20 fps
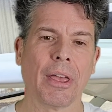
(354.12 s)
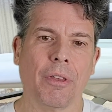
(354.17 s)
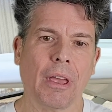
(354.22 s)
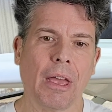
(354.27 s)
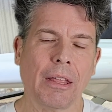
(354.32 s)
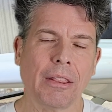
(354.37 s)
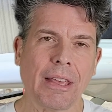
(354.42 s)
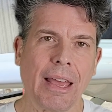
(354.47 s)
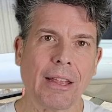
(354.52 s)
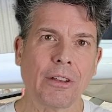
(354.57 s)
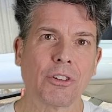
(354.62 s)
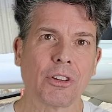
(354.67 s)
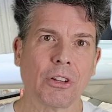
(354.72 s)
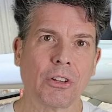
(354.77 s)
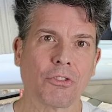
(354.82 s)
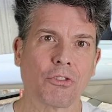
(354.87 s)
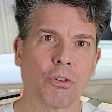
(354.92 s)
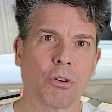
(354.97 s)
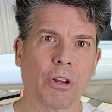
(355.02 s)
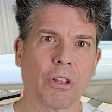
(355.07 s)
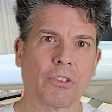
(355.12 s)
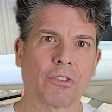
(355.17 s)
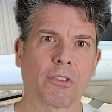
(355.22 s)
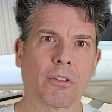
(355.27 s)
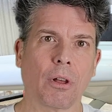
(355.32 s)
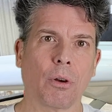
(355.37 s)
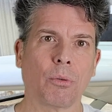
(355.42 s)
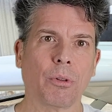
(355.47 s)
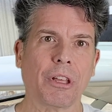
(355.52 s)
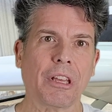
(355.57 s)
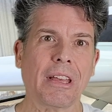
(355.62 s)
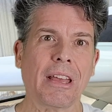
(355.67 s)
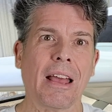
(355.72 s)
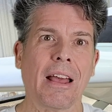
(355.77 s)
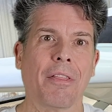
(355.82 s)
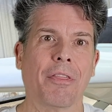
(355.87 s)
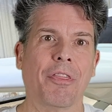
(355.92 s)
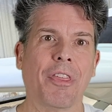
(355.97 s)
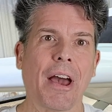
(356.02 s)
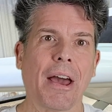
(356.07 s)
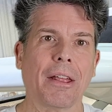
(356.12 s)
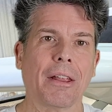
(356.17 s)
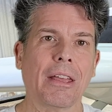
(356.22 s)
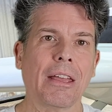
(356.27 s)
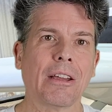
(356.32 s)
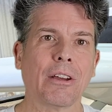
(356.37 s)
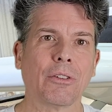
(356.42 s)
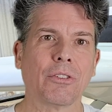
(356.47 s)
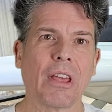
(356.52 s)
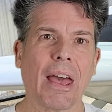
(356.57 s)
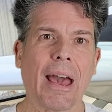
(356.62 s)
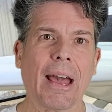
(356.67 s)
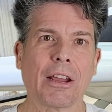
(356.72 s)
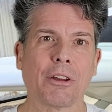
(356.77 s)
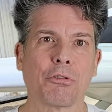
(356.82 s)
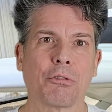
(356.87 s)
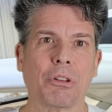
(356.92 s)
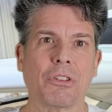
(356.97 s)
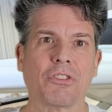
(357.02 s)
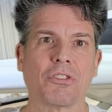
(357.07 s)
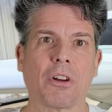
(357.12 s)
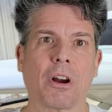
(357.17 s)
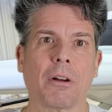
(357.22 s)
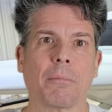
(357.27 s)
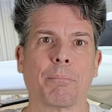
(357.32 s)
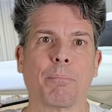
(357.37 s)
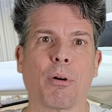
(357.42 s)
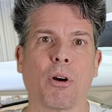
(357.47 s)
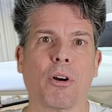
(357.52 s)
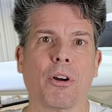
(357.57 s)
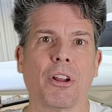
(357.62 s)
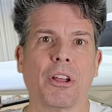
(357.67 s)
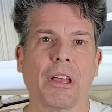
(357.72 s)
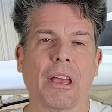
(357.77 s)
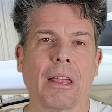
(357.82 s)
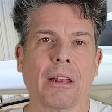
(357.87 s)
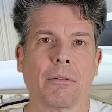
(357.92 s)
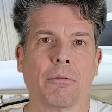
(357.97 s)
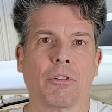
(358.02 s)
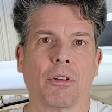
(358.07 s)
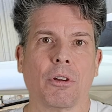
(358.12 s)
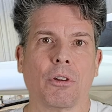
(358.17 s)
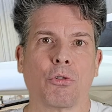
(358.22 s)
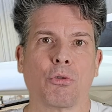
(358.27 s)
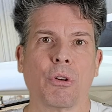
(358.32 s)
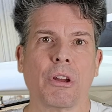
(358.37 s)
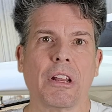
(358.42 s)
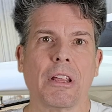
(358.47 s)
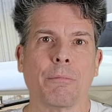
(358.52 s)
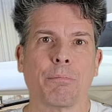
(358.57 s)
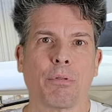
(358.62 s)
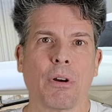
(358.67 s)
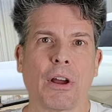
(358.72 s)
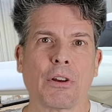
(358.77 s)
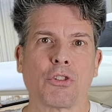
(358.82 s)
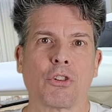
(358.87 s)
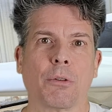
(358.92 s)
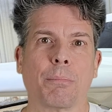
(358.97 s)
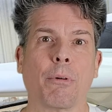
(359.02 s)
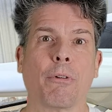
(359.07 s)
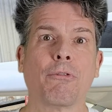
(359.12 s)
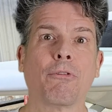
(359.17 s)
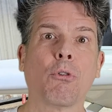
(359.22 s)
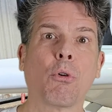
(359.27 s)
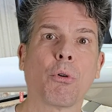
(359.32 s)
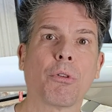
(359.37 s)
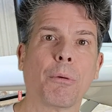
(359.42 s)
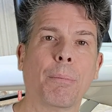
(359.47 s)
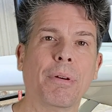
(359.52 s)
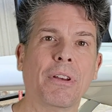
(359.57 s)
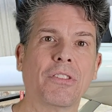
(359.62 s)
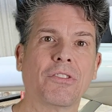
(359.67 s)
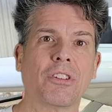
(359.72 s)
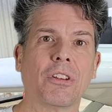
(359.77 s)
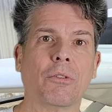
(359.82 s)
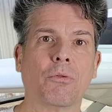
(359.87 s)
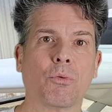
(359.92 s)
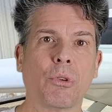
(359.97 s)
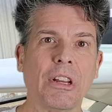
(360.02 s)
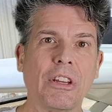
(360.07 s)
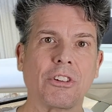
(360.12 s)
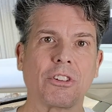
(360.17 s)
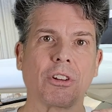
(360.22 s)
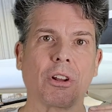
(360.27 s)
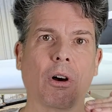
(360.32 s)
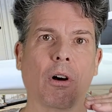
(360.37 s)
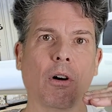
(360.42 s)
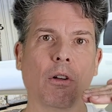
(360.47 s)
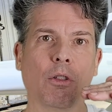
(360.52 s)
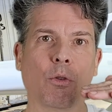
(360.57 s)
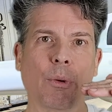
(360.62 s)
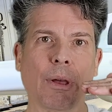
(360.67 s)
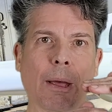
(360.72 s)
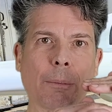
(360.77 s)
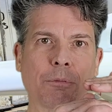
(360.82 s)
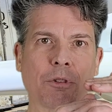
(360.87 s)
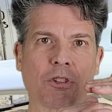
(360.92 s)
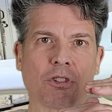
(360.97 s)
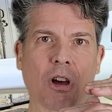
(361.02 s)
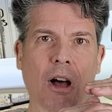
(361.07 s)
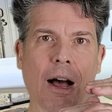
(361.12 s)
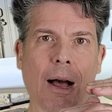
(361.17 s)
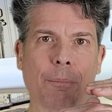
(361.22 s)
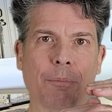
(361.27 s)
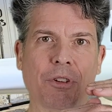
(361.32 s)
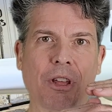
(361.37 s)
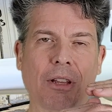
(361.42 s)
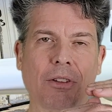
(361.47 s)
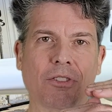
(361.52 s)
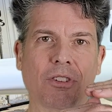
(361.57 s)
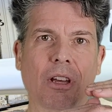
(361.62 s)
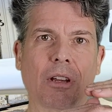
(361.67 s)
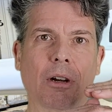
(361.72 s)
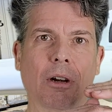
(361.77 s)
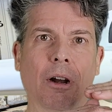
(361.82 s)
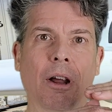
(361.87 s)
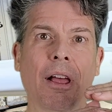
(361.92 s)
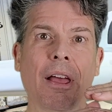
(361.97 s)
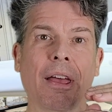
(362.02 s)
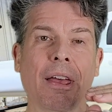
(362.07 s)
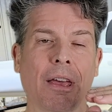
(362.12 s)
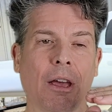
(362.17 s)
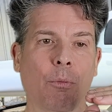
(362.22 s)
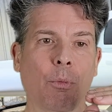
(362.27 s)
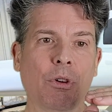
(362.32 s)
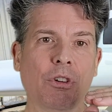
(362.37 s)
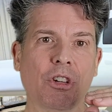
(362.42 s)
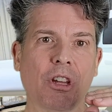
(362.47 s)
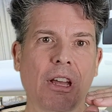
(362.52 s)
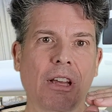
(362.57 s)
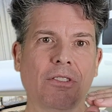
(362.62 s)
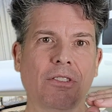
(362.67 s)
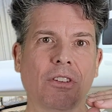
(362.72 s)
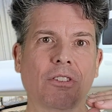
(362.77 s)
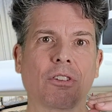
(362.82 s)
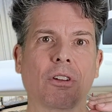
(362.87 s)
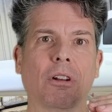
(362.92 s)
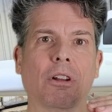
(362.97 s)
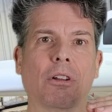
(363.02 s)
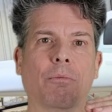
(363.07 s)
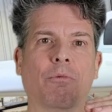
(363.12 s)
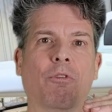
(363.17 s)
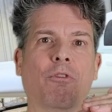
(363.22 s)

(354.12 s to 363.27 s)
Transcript: and the engine is turning slowly, that it could actually start burning and creating pressure before the piston reached all the way up to top dead center, in which case it's going to